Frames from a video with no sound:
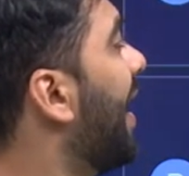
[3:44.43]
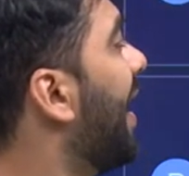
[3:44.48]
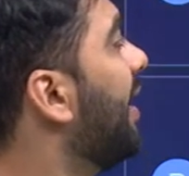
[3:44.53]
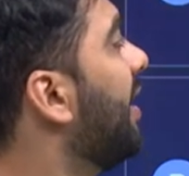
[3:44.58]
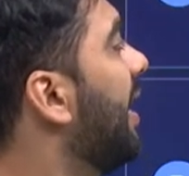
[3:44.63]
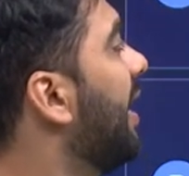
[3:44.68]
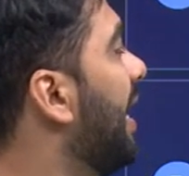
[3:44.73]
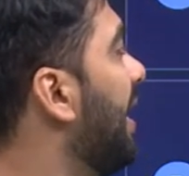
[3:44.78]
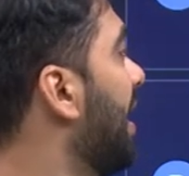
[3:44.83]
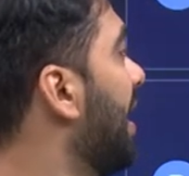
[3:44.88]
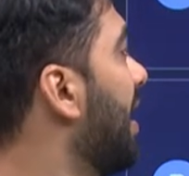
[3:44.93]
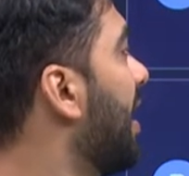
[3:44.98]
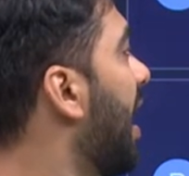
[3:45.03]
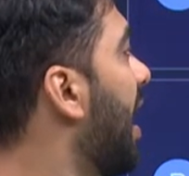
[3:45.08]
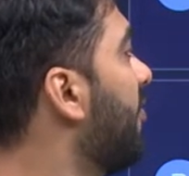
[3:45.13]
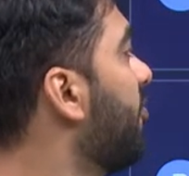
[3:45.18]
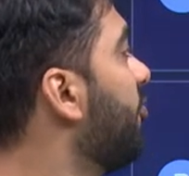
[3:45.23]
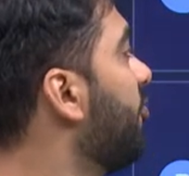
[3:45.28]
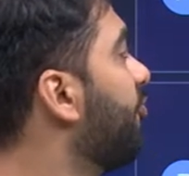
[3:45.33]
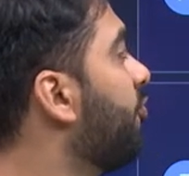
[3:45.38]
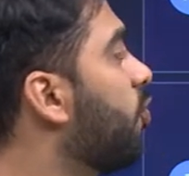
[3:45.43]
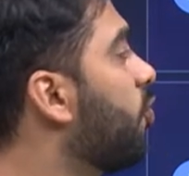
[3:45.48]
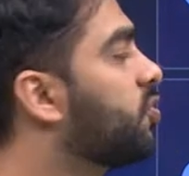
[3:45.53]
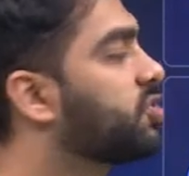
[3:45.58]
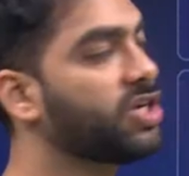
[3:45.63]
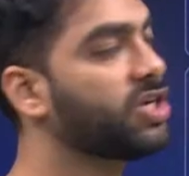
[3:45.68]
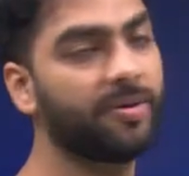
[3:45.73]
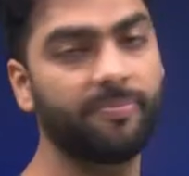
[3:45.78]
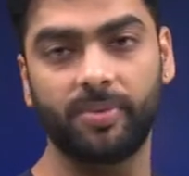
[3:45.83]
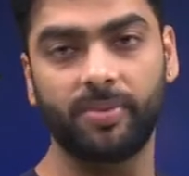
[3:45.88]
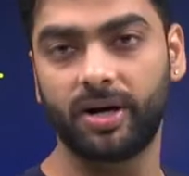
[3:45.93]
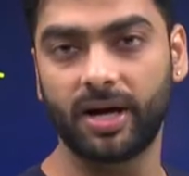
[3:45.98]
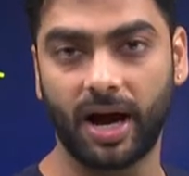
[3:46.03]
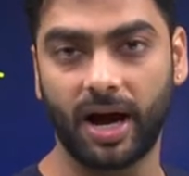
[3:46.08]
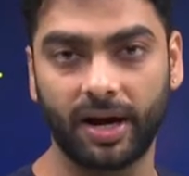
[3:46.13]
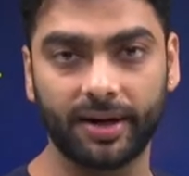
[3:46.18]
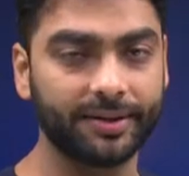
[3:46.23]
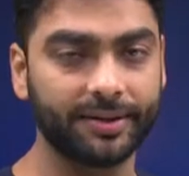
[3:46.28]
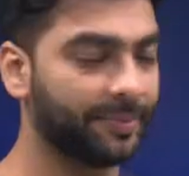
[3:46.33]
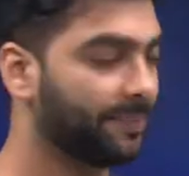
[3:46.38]
egg-laying and have a four-chambered
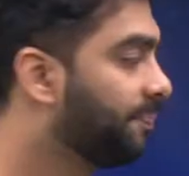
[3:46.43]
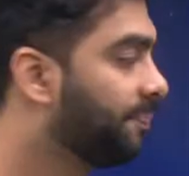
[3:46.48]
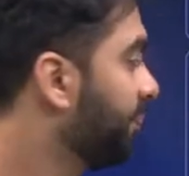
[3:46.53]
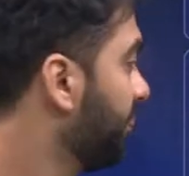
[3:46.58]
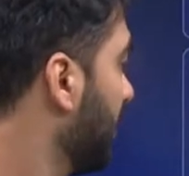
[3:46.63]
heart.